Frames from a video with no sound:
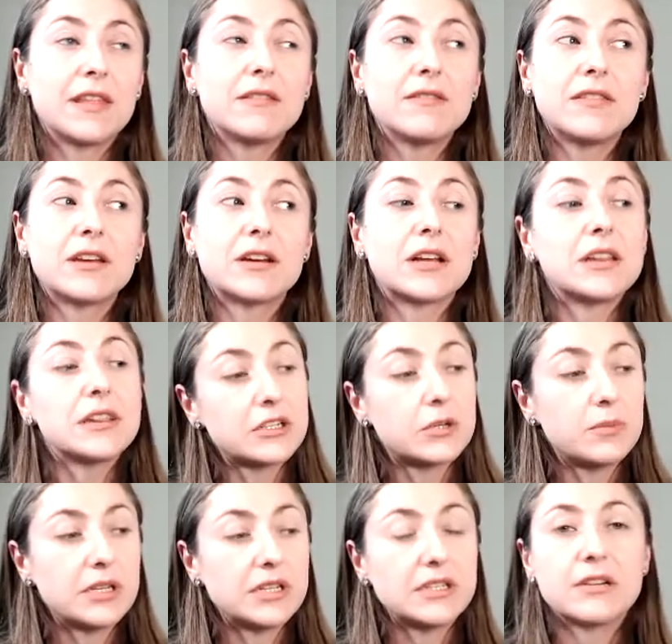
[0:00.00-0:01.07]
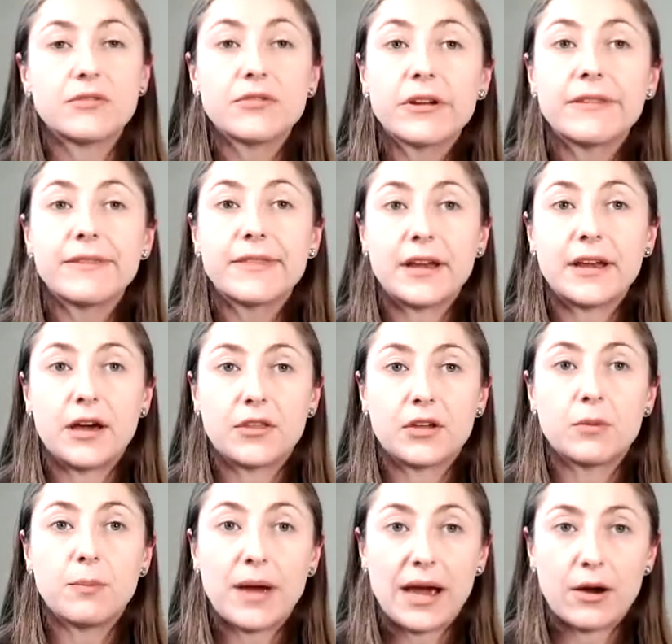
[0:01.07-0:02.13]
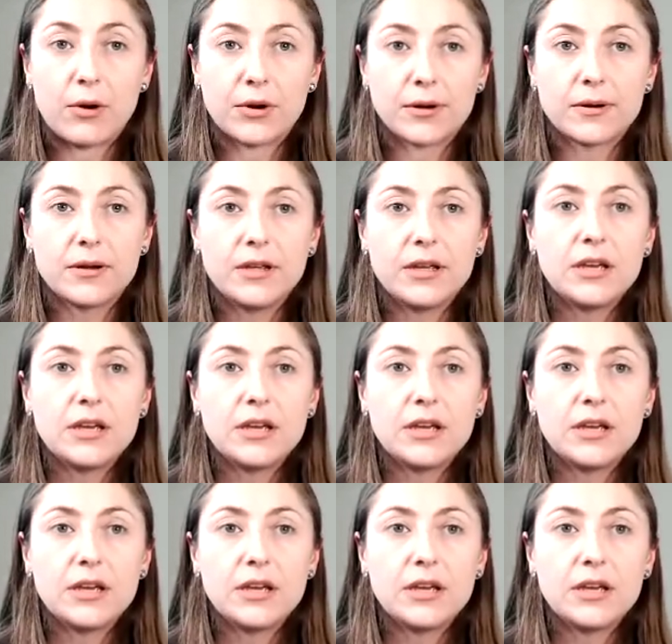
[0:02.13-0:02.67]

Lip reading: they're a little bit different than other power.